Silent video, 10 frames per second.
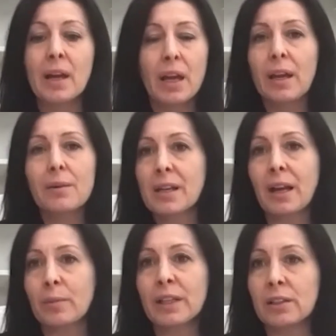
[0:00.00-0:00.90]
it was
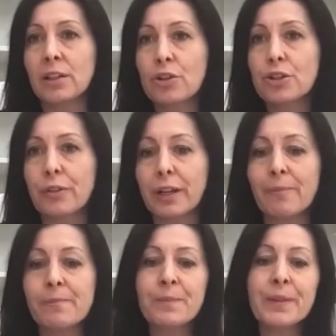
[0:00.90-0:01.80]
like winning the lottery.
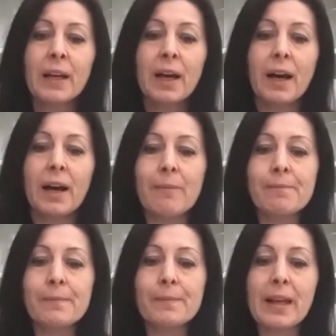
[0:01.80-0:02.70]

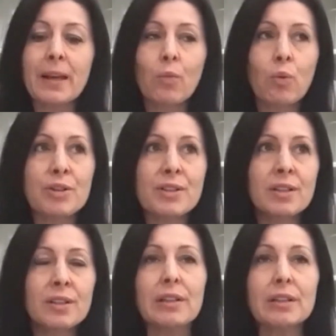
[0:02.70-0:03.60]
It
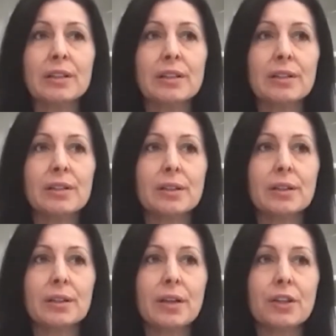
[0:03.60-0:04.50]
wasn't
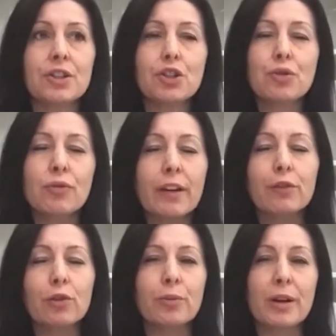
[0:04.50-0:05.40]
a
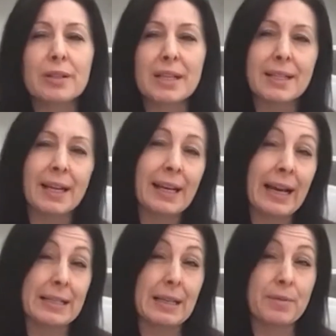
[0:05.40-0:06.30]
straightforward process getting
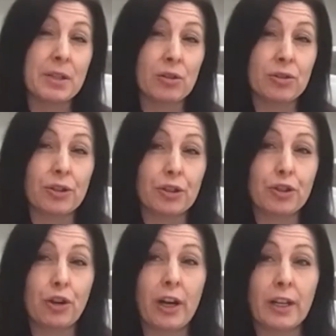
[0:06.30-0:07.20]
accepted onto the
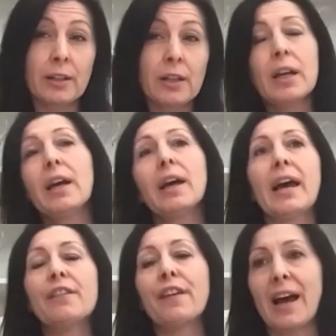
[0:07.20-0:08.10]
trial.
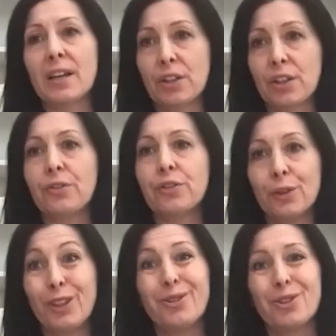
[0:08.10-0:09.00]
Ava had to go through
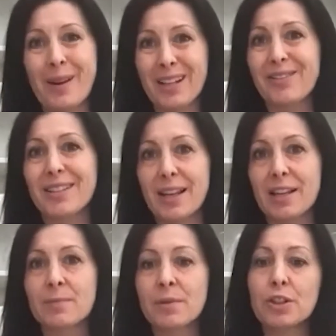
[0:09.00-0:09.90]
a huge amount of
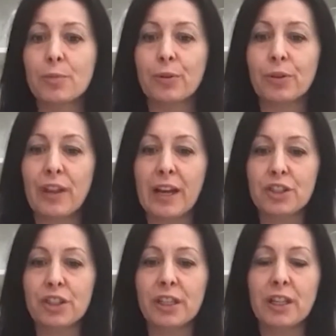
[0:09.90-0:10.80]
assessment to prove that
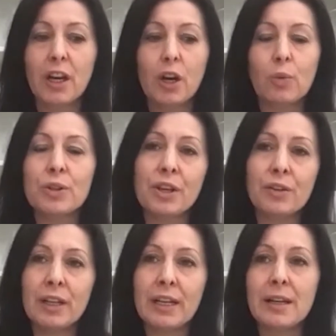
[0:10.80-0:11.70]
she was
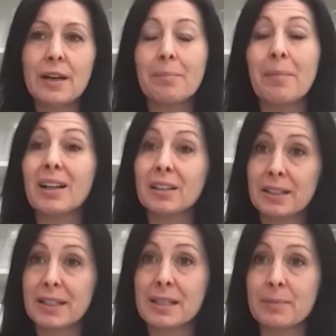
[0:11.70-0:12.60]
only
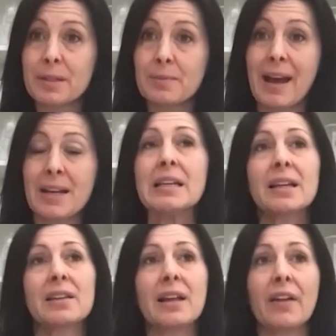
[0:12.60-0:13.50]
mildly
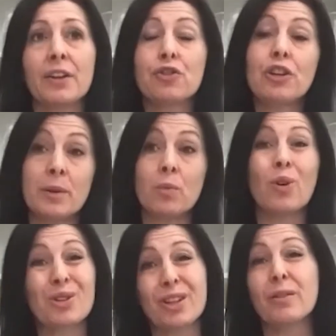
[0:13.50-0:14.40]
symptomatic and that the treatment
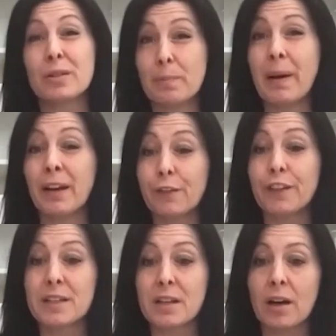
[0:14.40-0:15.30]
was going to
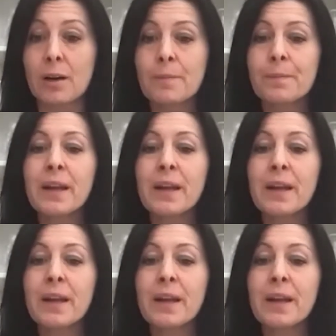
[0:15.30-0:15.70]
benefit her.